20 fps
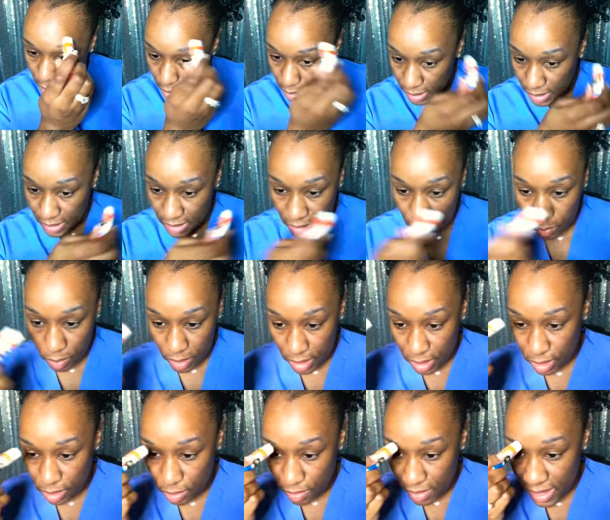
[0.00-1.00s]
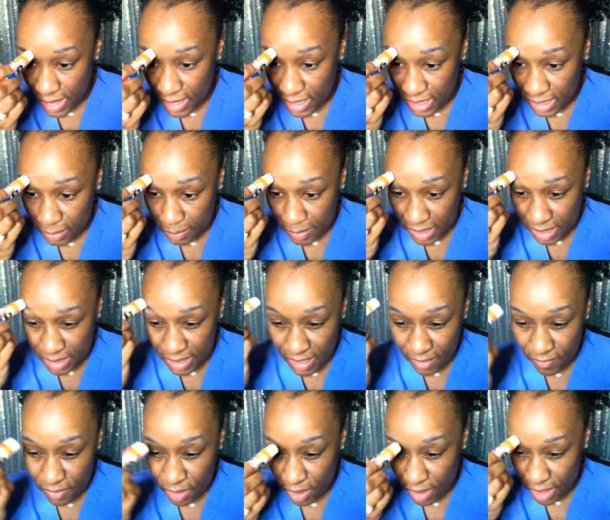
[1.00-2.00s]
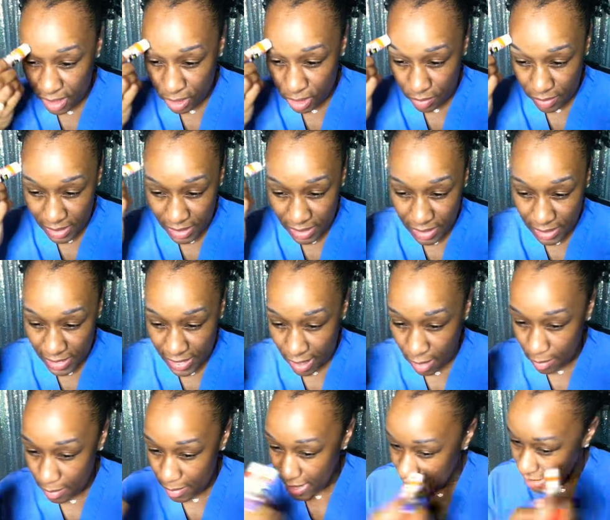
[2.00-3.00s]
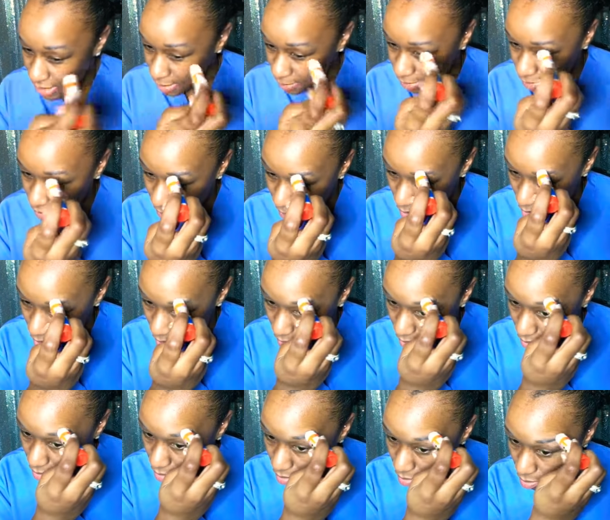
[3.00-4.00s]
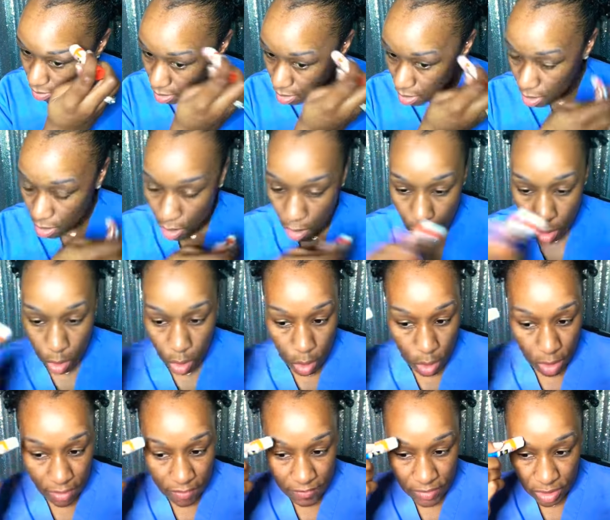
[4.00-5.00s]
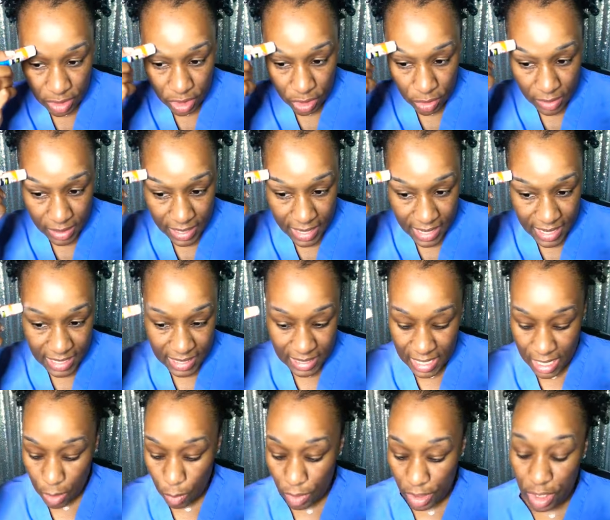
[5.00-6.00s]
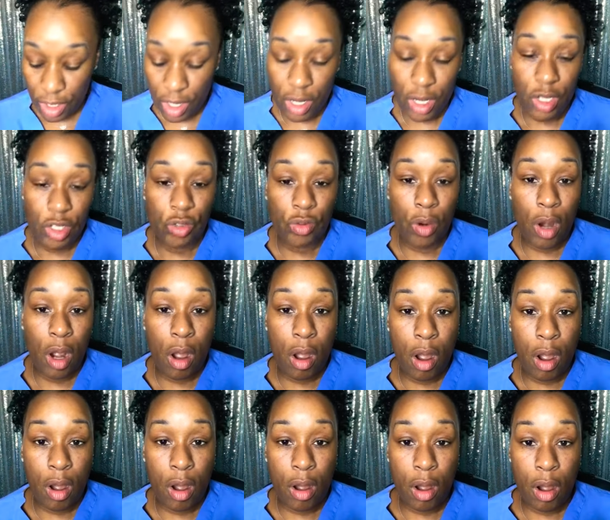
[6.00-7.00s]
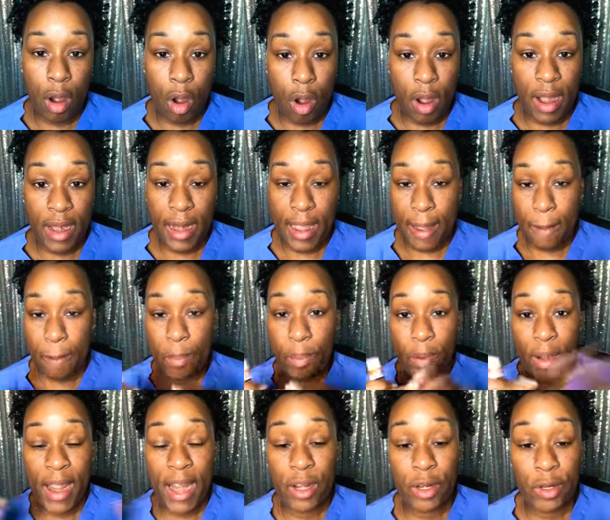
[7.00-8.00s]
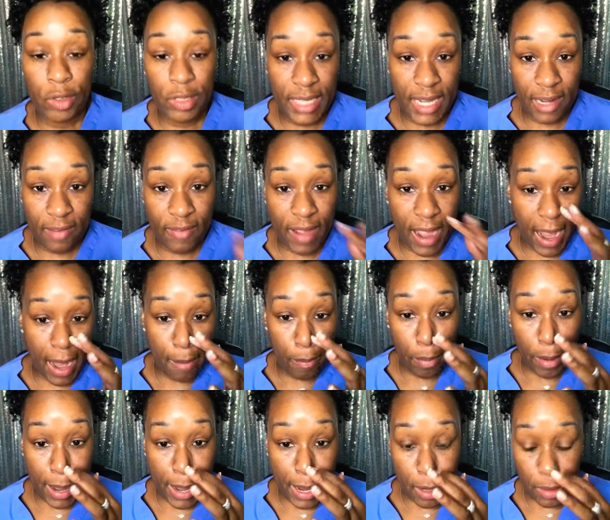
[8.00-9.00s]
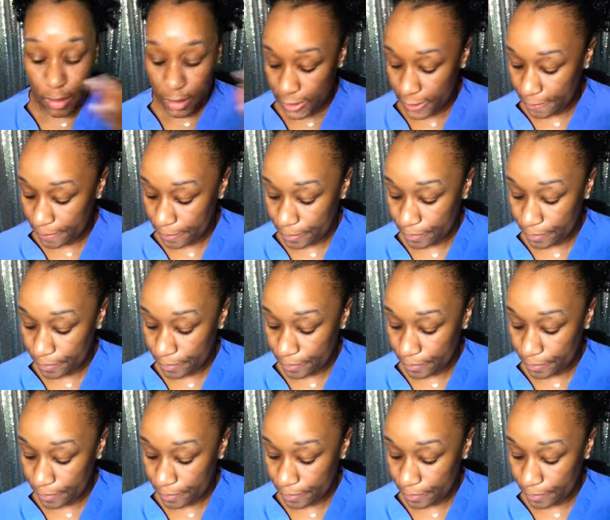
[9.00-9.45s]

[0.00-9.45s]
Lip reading: Now this works great, especially if you're going to do any clown makeup tomorrow, or if you're doing anything where you're going to draw on a brand new set of eyebrows.